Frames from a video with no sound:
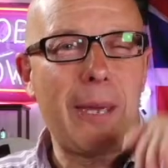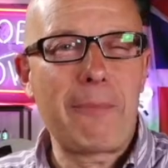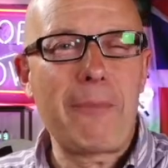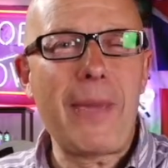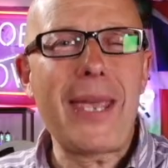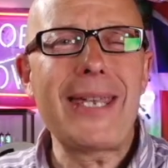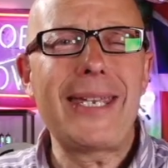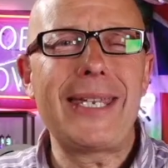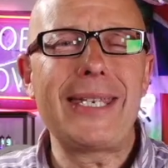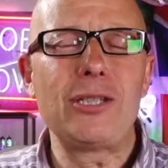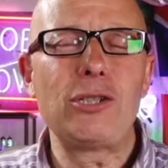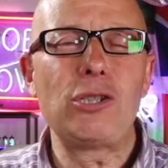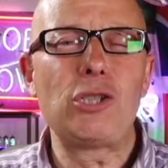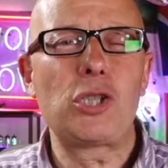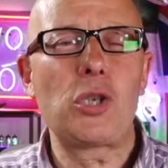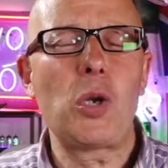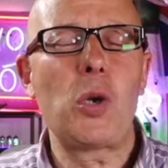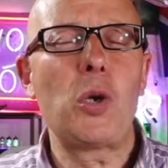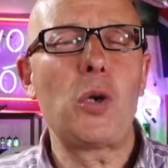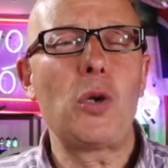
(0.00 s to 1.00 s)
making
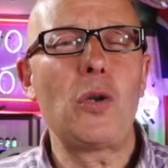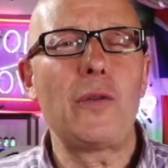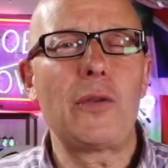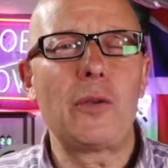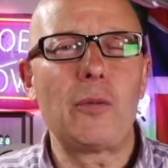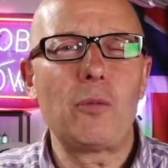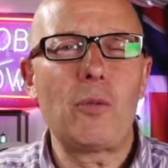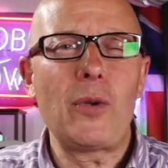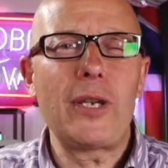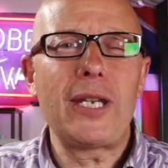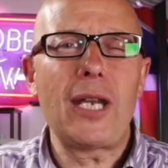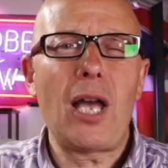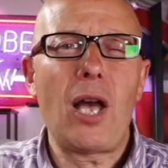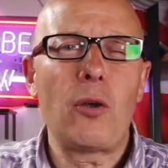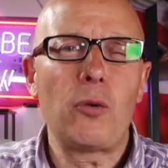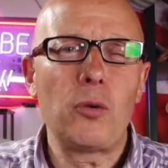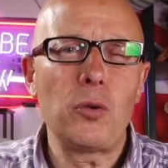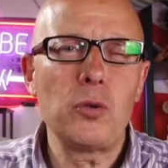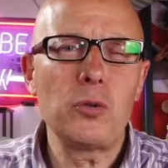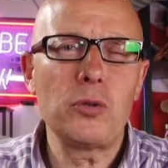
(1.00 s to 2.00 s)
sure that we
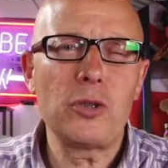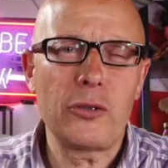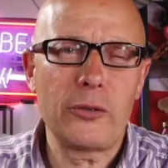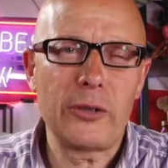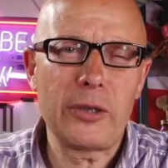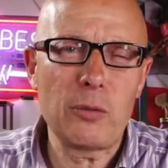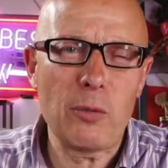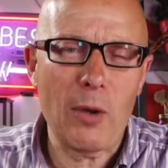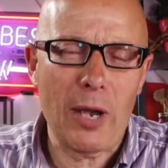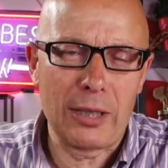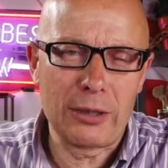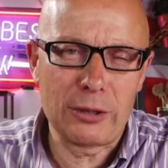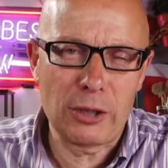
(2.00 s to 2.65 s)
are all doing well.